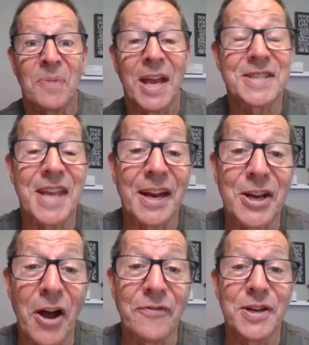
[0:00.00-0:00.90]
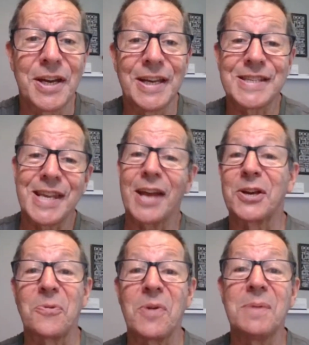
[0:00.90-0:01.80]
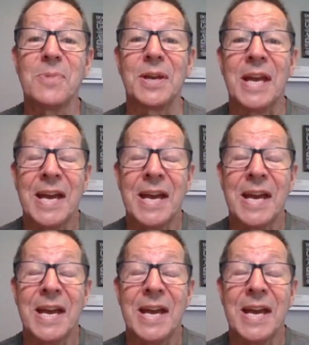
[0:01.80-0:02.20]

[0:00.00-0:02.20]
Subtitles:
It's that covenant. It's that agreement